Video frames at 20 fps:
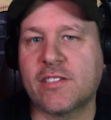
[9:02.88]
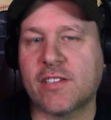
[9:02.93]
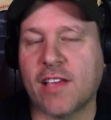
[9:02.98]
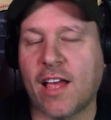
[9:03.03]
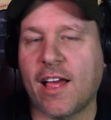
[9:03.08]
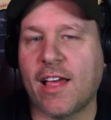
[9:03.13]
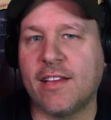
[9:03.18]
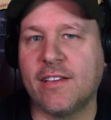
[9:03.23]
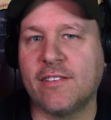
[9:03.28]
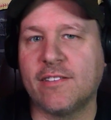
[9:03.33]

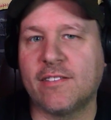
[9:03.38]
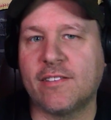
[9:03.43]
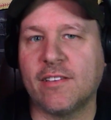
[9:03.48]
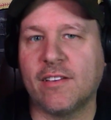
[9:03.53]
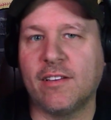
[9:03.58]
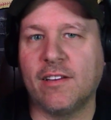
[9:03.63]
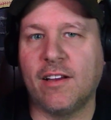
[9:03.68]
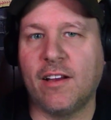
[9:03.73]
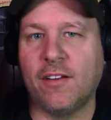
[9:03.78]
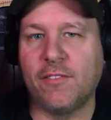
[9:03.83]
signs
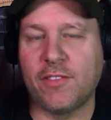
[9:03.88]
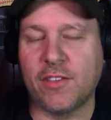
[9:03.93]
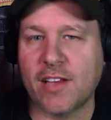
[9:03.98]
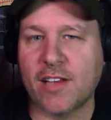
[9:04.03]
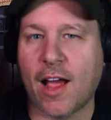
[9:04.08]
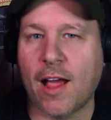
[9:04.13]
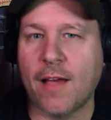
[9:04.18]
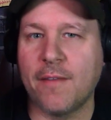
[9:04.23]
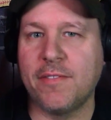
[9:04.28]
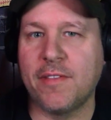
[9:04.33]
of the
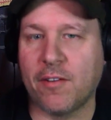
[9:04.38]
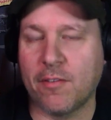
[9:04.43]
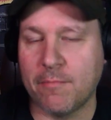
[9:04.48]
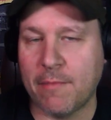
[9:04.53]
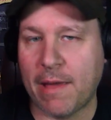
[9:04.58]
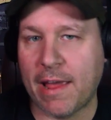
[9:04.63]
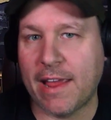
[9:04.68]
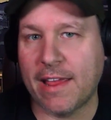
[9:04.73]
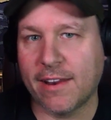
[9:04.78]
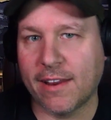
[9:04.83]
time they're
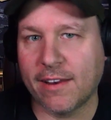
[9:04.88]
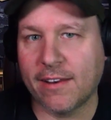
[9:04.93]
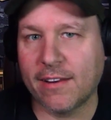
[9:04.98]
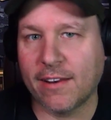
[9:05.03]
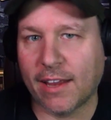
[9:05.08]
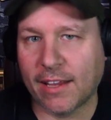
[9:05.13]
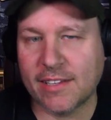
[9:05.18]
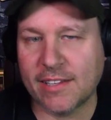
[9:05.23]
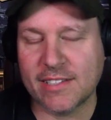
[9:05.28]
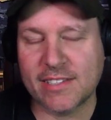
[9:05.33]
made in.
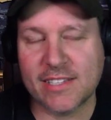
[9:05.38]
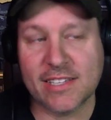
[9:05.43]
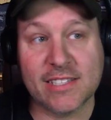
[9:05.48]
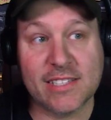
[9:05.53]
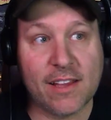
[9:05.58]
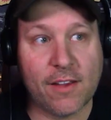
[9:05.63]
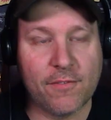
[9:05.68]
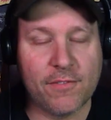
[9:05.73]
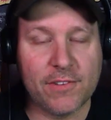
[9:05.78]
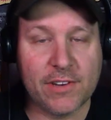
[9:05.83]
Like this is
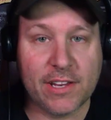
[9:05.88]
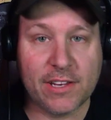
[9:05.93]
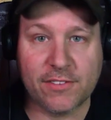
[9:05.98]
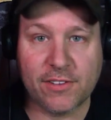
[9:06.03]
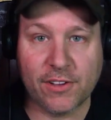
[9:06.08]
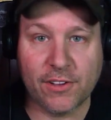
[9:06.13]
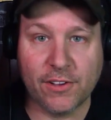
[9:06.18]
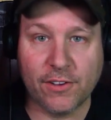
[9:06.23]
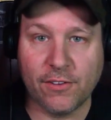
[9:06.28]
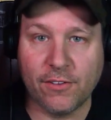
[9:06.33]

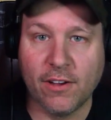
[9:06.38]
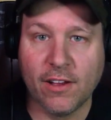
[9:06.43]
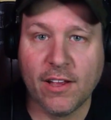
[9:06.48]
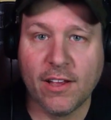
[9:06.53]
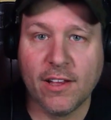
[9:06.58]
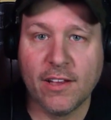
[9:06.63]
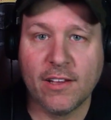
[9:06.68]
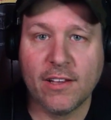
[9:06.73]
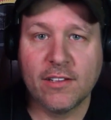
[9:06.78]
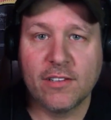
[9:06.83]
72.
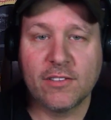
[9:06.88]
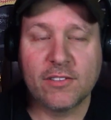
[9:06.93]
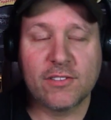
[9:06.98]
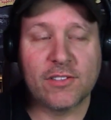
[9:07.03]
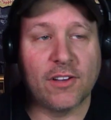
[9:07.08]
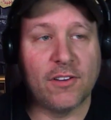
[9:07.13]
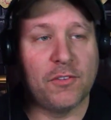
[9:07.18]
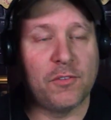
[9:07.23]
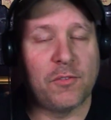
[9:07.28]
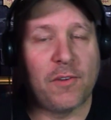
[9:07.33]

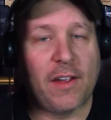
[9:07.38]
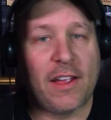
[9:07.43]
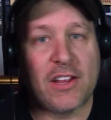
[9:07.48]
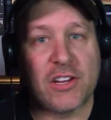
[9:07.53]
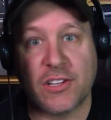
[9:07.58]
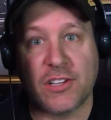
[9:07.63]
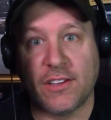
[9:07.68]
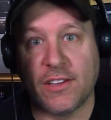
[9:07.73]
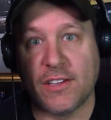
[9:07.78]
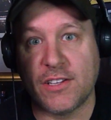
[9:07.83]
So
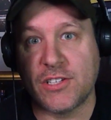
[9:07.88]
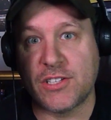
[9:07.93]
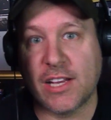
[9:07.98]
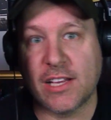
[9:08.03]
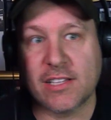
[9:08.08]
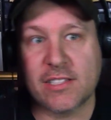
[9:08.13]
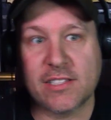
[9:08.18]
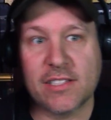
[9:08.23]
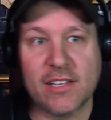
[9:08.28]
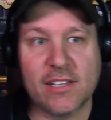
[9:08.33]
racial
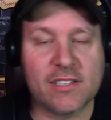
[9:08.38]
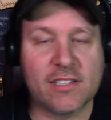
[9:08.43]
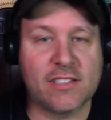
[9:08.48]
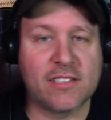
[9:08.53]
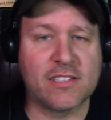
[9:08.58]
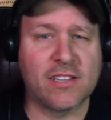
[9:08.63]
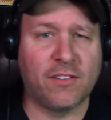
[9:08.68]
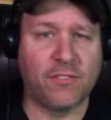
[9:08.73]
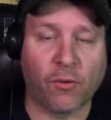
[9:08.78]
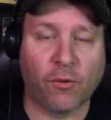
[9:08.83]
injustice,
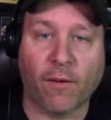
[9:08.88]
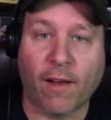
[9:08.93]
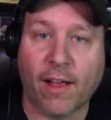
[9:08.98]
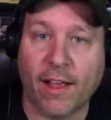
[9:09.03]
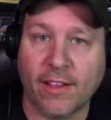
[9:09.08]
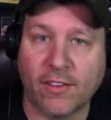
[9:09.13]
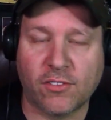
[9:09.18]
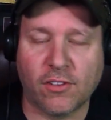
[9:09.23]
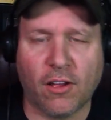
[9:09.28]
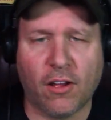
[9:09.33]
civil
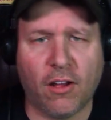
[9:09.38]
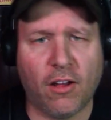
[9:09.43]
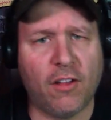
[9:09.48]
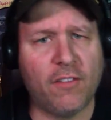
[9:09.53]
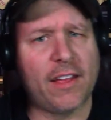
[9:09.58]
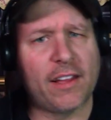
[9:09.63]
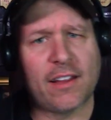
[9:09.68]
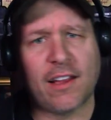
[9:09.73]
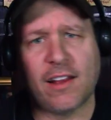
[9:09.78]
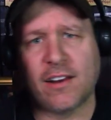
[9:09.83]
rights, all
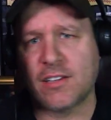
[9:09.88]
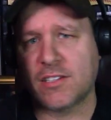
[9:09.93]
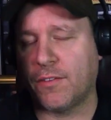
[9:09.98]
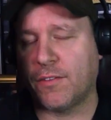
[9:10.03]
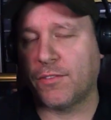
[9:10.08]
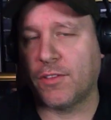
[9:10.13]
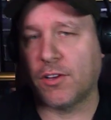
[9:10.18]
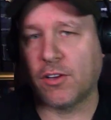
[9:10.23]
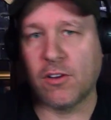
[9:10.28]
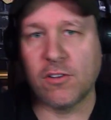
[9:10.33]
that kind of
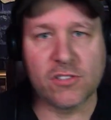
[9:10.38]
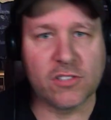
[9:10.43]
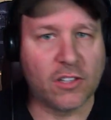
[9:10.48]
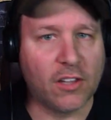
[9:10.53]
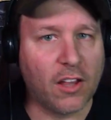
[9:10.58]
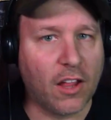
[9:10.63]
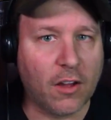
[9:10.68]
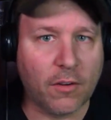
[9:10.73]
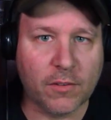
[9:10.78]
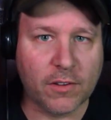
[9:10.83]
stuff that goes
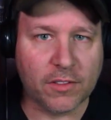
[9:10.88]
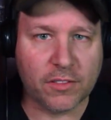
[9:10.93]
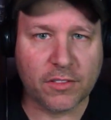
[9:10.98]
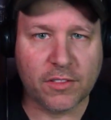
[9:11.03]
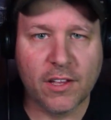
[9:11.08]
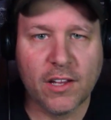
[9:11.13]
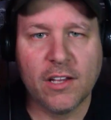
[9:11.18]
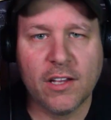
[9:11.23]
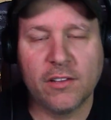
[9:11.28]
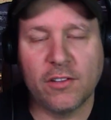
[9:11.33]
along with
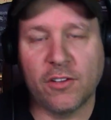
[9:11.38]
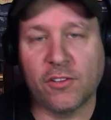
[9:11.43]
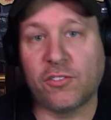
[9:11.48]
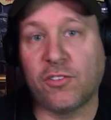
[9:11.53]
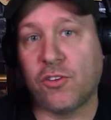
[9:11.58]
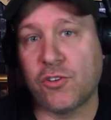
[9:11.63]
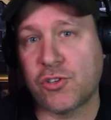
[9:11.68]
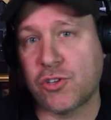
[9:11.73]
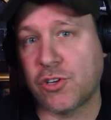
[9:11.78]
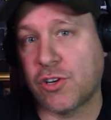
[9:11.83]
the
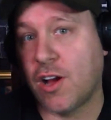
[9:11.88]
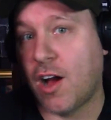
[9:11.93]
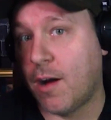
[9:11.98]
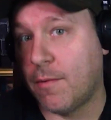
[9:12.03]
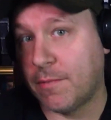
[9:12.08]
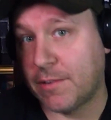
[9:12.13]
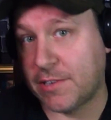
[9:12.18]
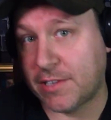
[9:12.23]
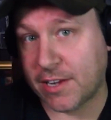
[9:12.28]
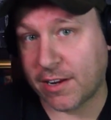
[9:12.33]
social
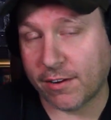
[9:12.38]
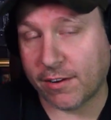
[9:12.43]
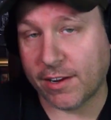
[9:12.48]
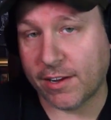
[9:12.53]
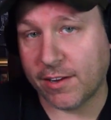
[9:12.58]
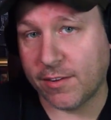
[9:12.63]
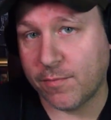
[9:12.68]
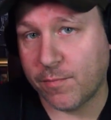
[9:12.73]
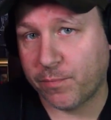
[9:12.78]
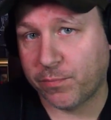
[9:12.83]

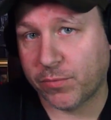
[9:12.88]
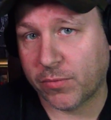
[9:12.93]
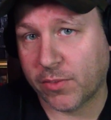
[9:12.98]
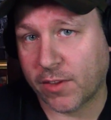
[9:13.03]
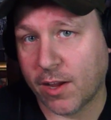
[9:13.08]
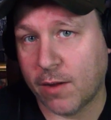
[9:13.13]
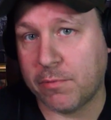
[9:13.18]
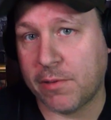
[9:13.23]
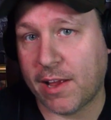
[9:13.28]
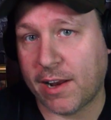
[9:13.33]
commentary
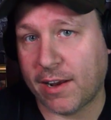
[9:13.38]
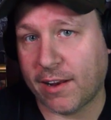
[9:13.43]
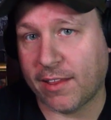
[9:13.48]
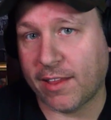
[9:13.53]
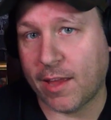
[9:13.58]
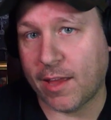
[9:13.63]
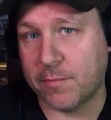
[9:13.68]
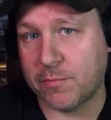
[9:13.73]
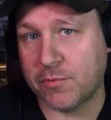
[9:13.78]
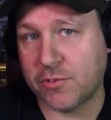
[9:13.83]
of Planet of
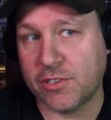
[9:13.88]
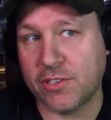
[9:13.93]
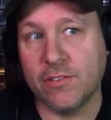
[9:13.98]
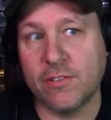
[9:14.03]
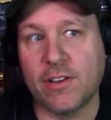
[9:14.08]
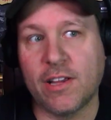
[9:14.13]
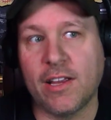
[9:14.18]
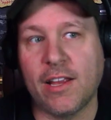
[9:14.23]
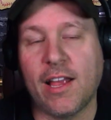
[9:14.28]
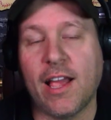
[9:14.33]
the Apes,
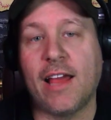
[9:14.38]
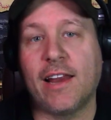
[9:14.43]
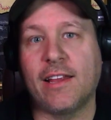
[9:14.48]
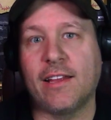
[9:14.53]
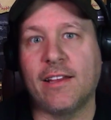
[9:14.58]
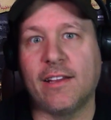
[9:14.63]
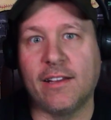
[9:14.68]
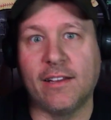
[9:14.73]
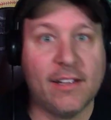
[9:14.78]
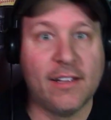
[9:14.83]
you can kind
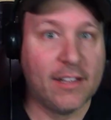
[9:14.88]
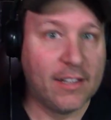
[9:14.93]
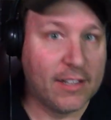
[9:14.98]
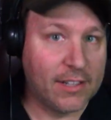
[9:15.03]
of